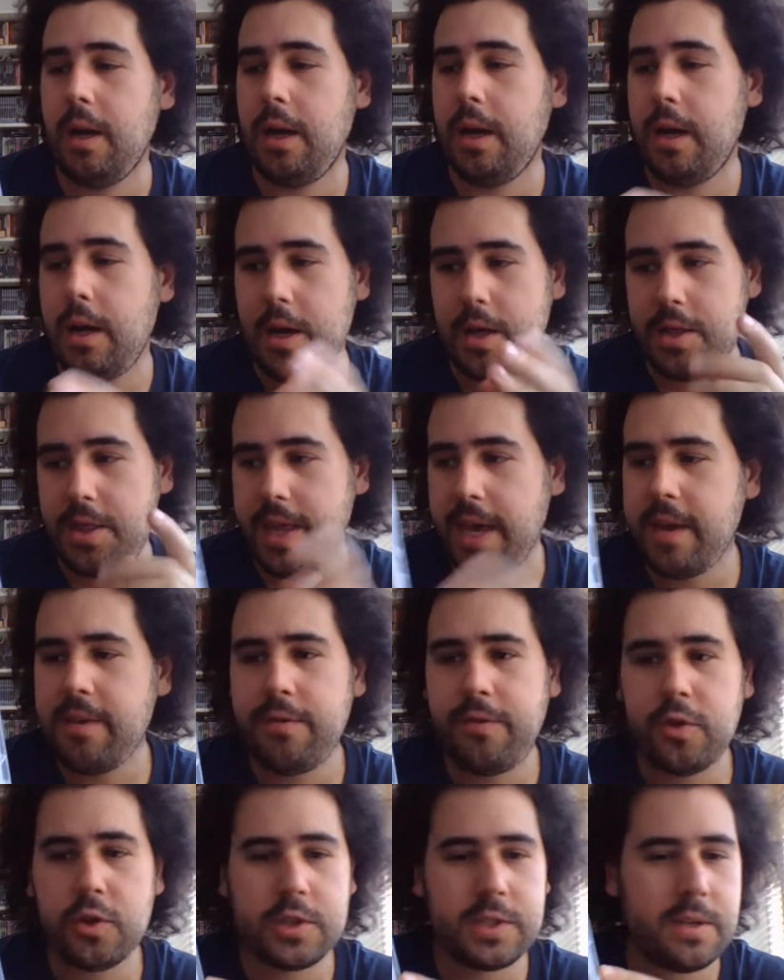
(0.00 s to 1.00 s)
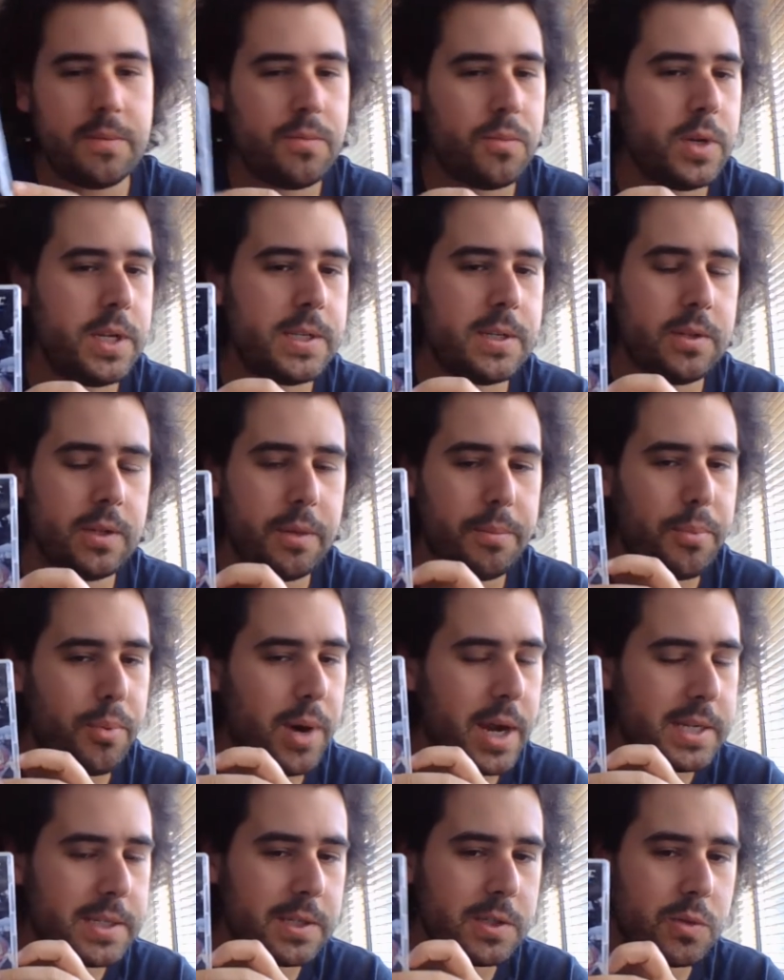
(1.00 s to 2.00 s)
Then, for some reason, the
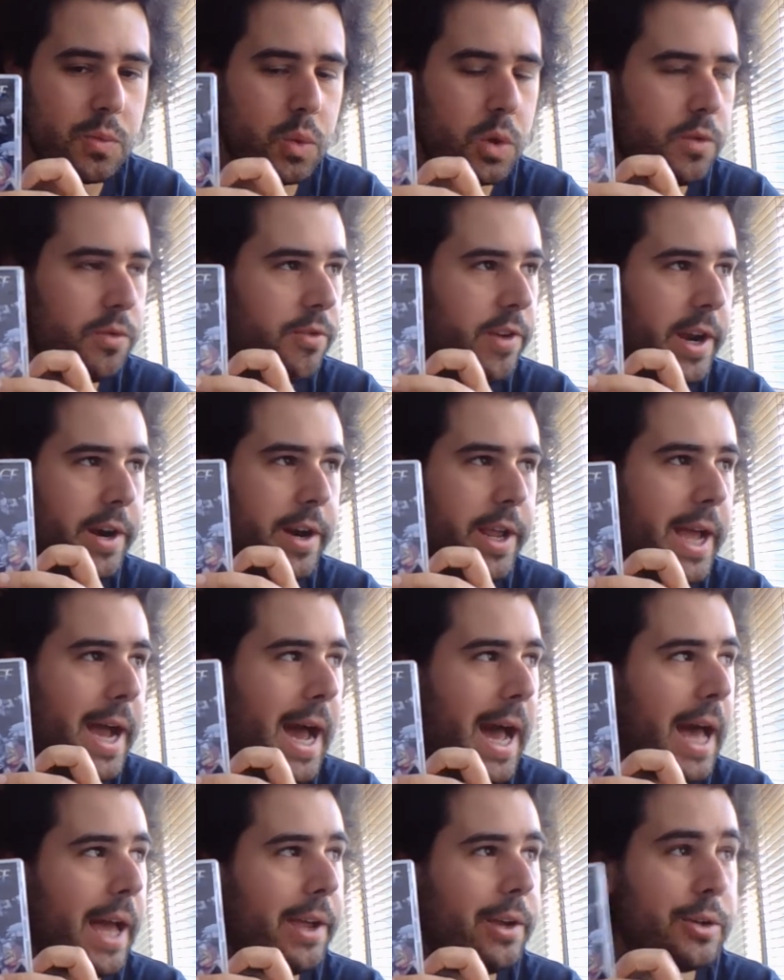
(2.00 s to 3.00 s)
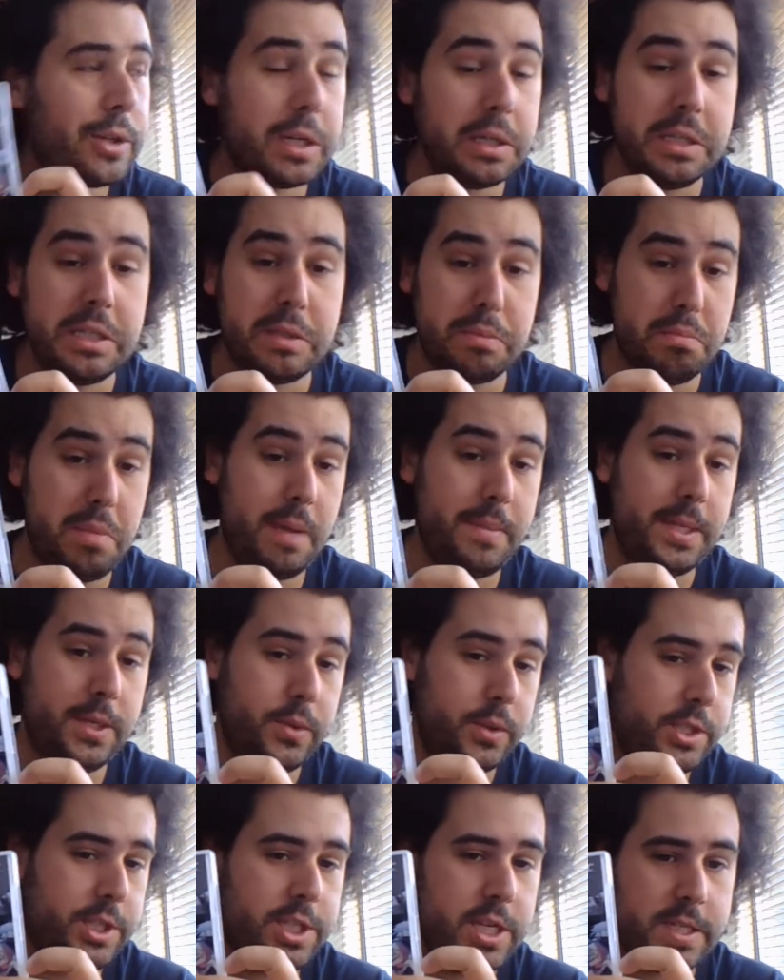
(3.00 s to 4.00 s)
prices were very high, or at least maybe it
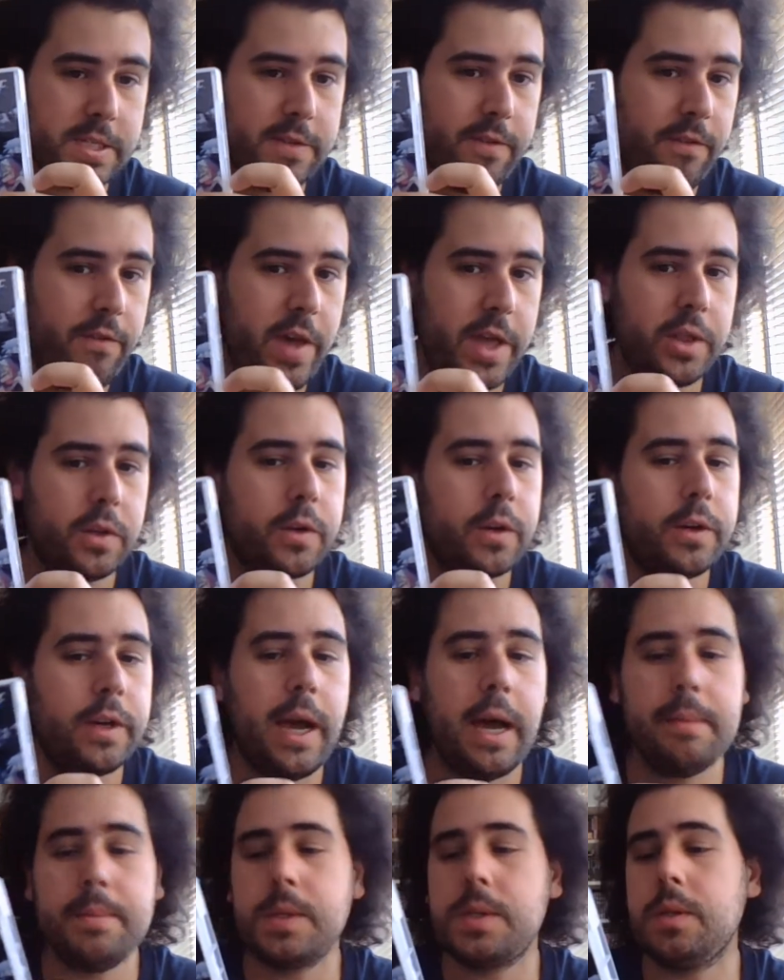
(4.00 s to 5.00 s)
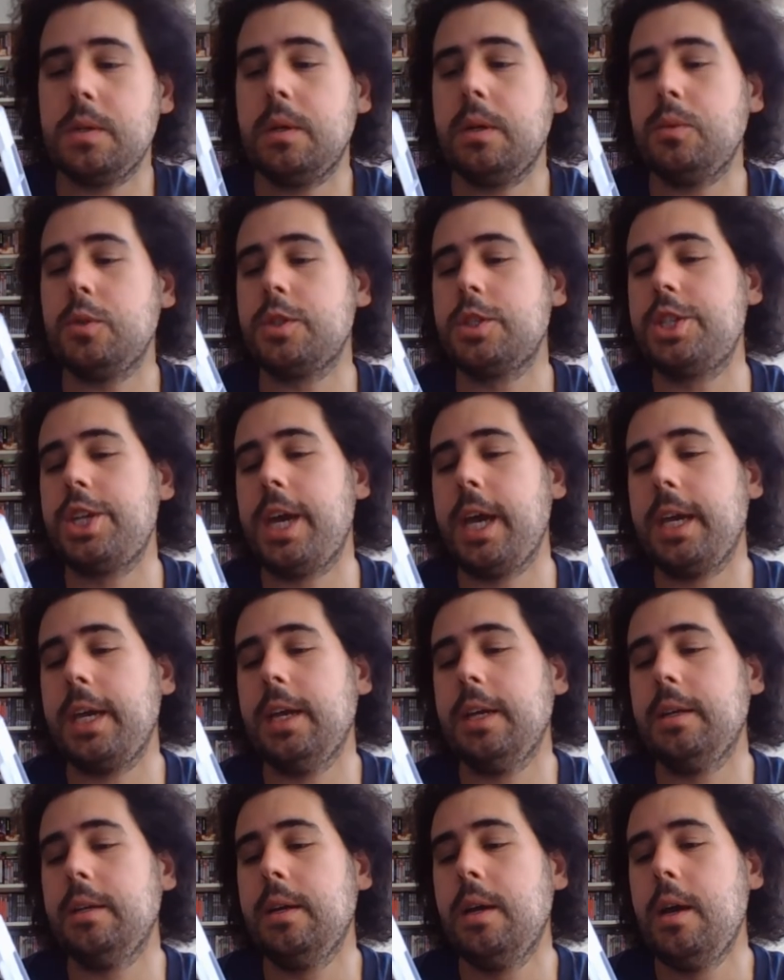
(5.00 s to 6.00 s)
was just the vendor on Amazon I was
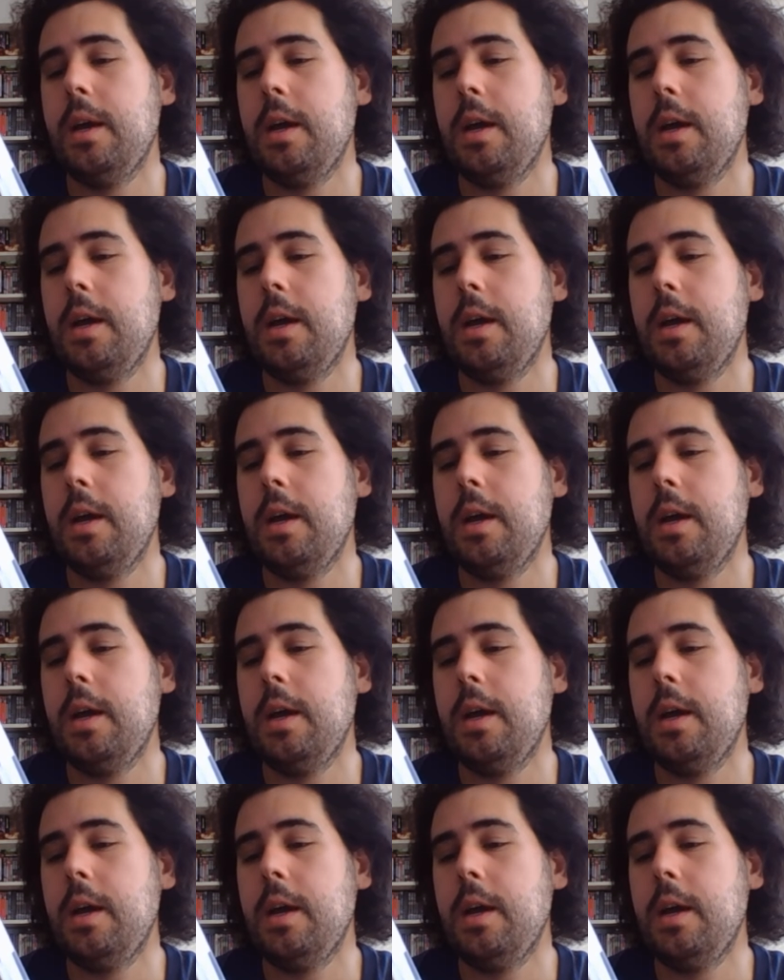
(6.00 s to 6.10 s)
checking.